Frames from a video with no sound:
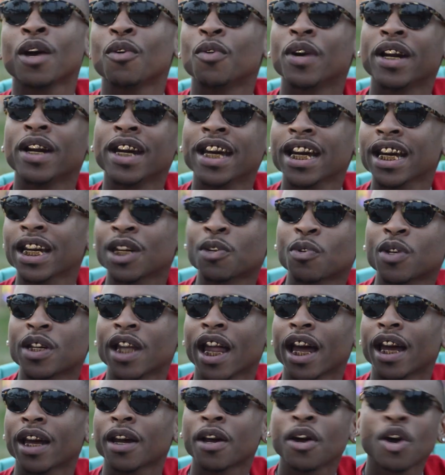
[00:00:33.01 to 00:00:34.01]
when niggas was
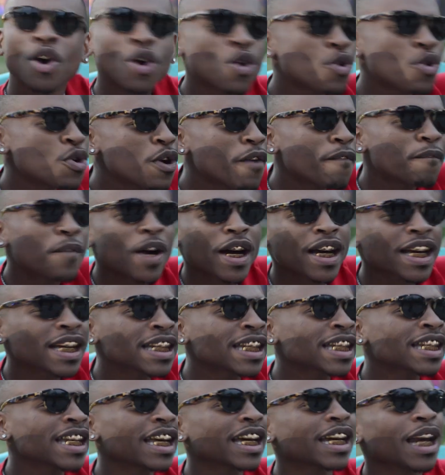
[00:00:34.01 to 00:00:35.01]
like, who the fuck
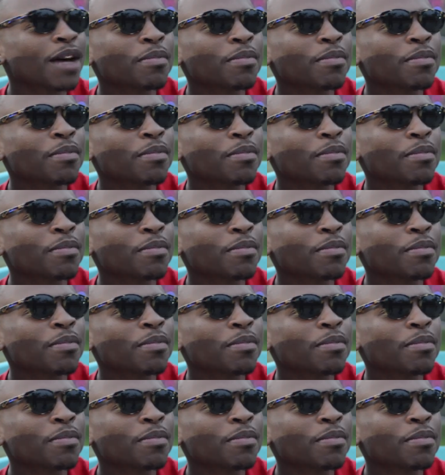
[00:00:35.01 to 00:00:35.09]
is this nigga?